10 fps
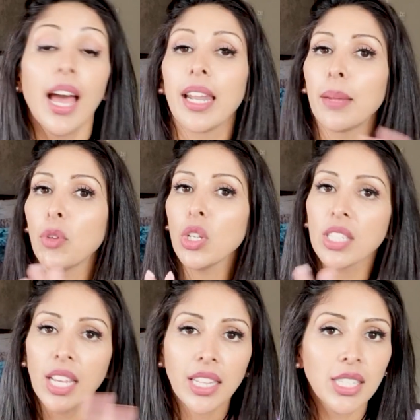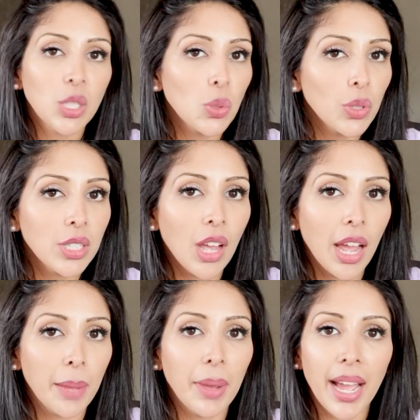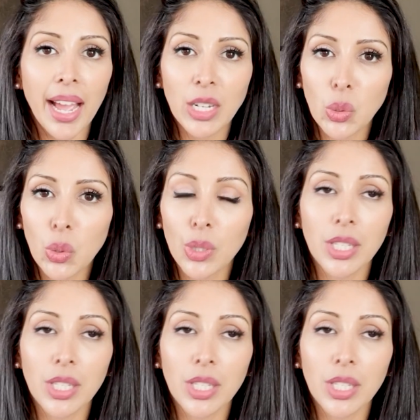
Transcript: And I'm not saying this is all the time at all.